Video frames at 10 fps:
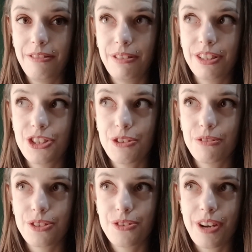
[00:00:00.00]
when she
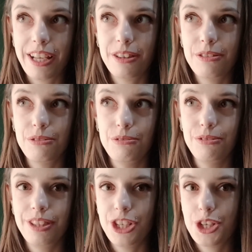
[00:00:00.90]
was trying to
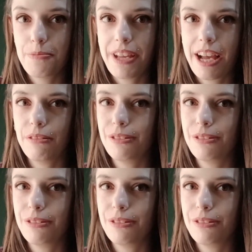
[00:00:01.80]
teach me how